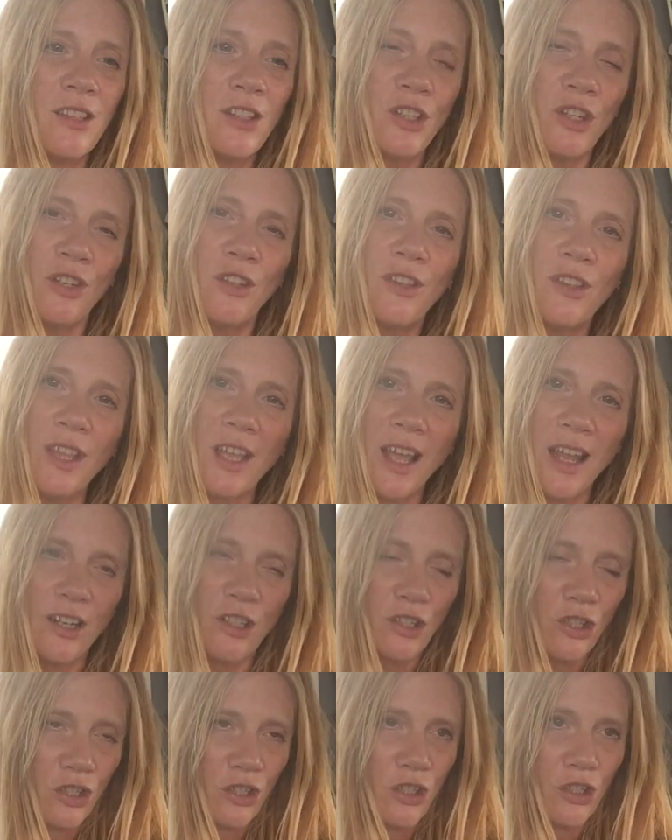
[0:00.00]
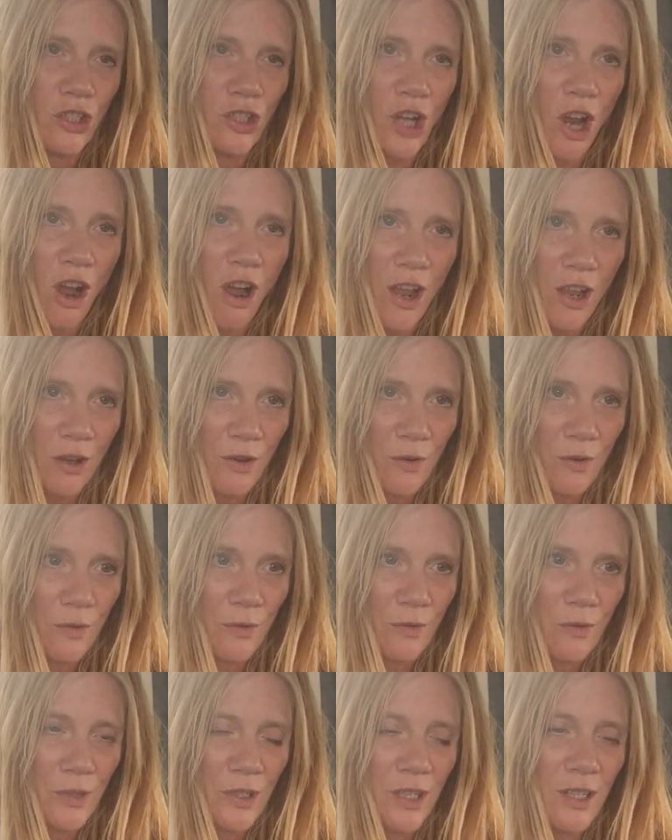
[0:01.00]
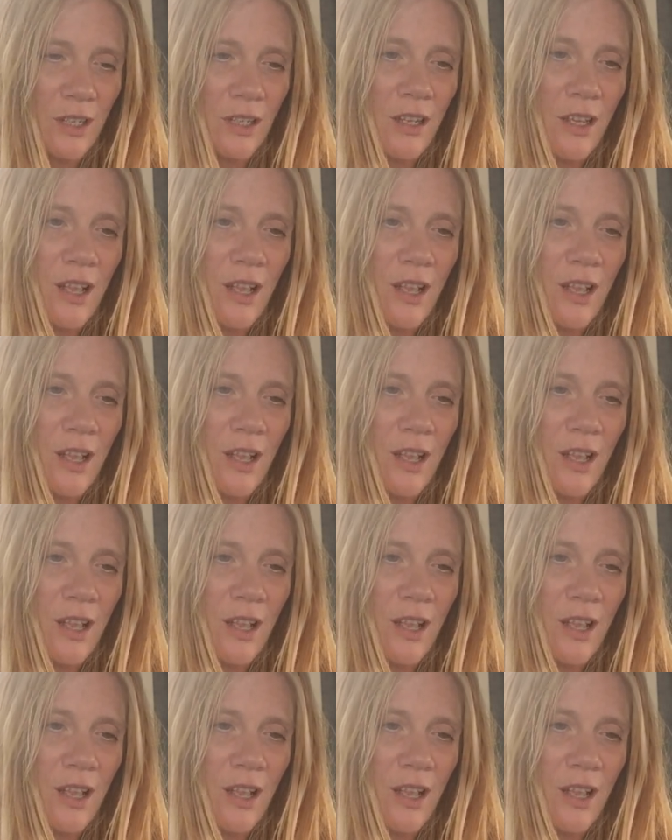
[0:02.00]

to that child,